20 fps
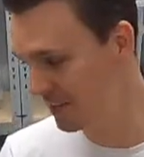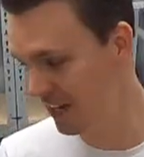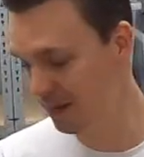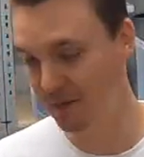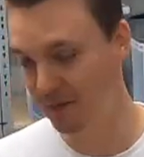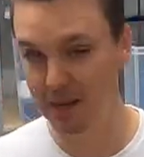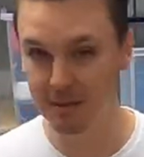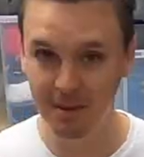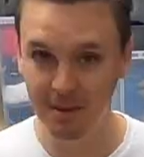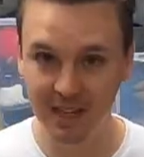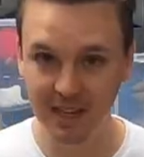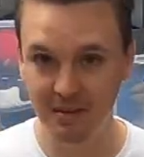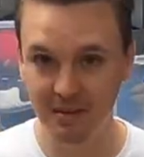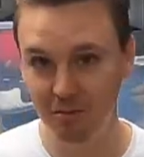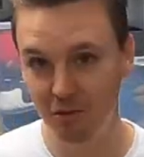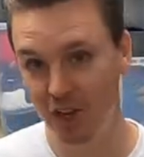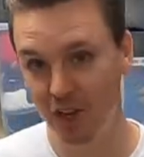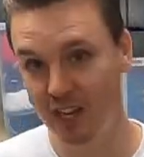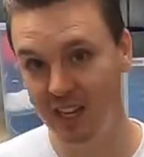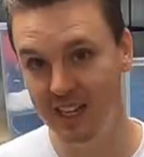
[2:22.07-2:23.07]
sale might be
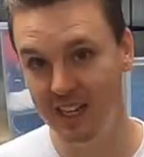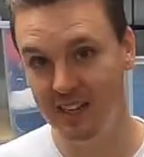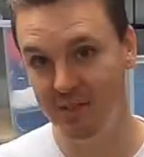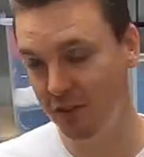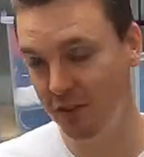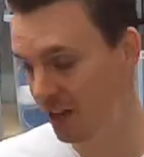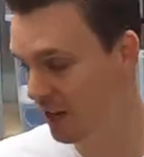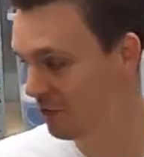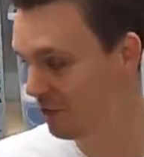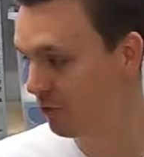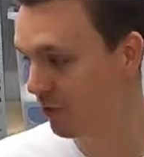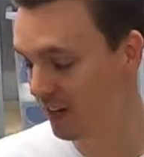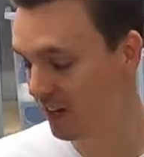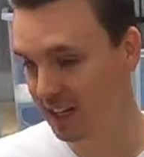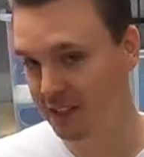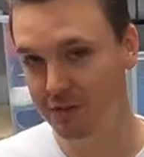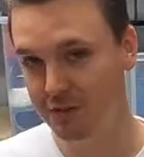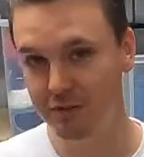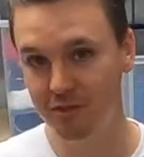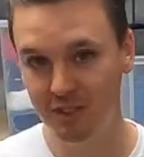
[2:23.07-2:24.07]
30,
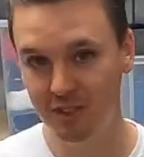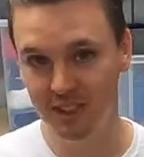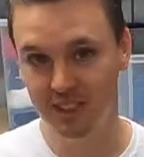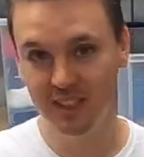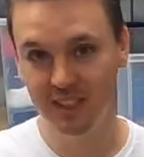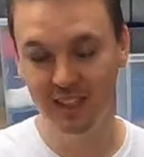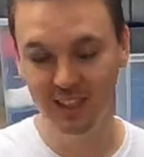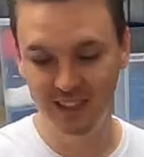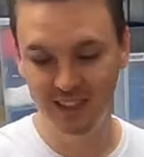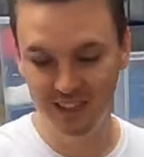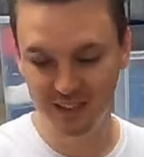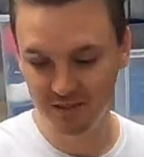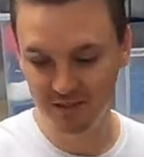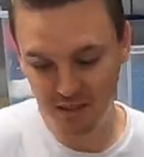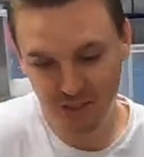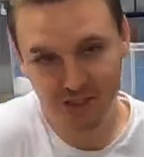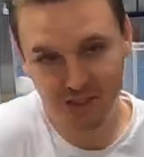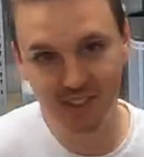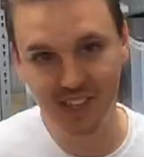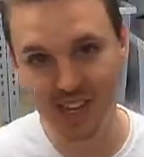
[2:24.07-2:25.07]
35.
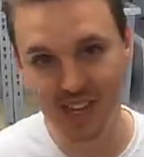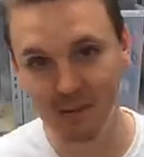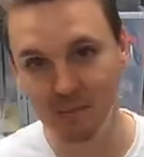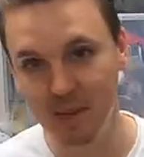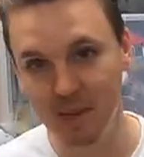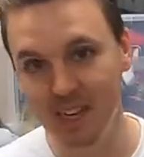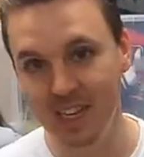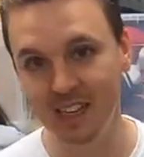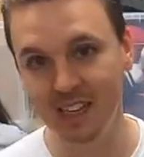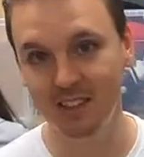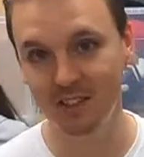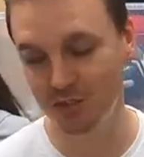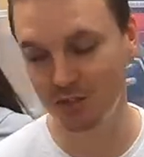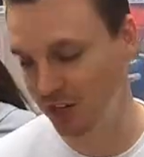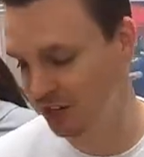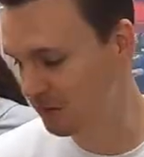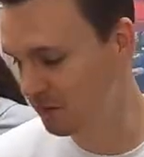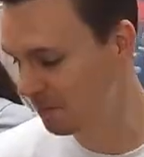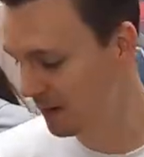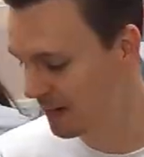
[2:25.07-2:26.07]
Just DM me
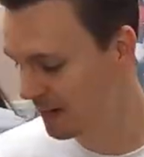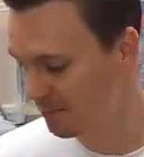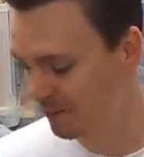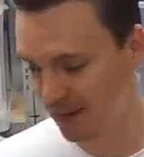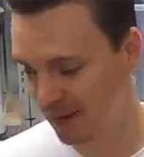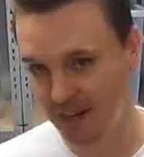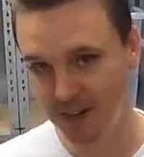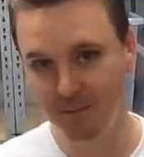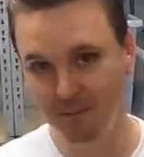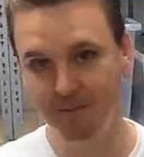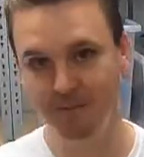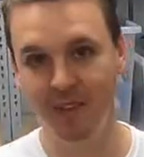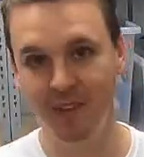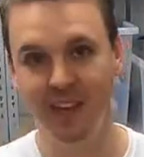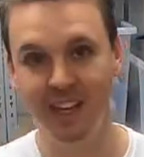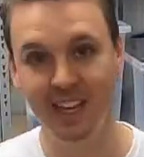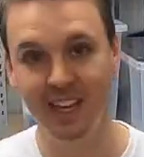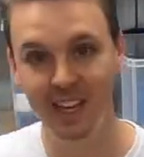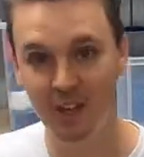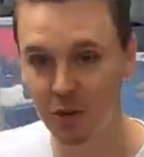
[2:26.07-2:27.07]
straight to PayPal.
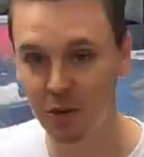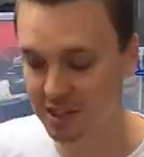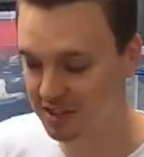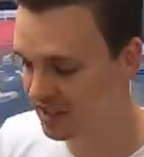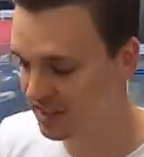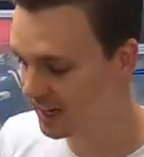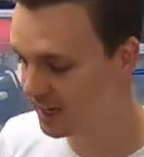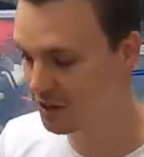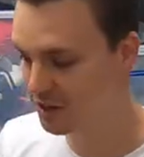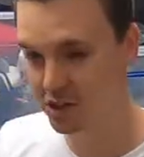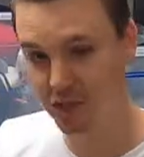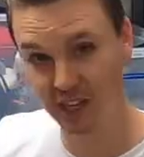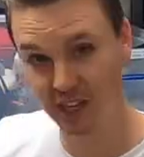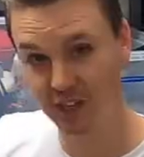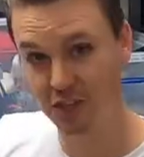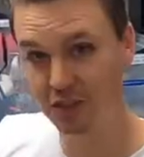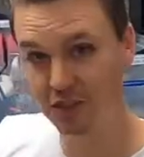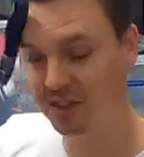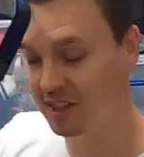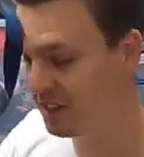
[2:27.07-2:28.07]
I get a quick sale, you get
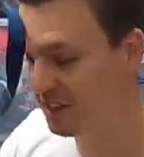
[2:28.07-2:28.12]
a good